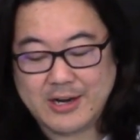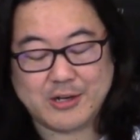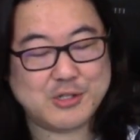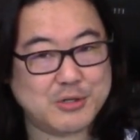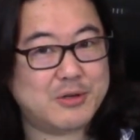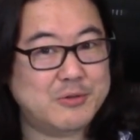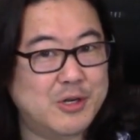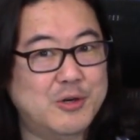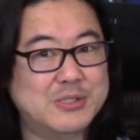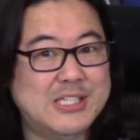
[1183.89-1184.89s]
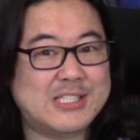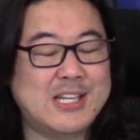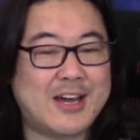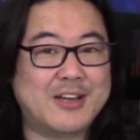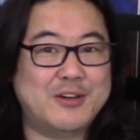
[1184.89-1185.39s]
And Arturo knows
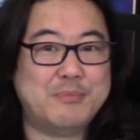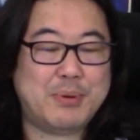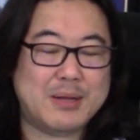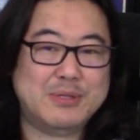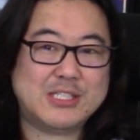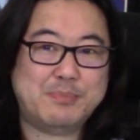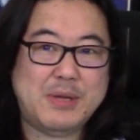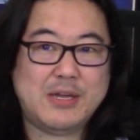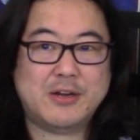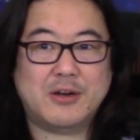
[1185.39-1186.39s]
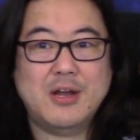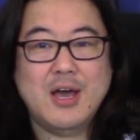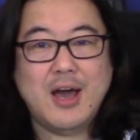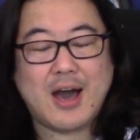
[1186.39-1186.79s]
he's not a good public speaker.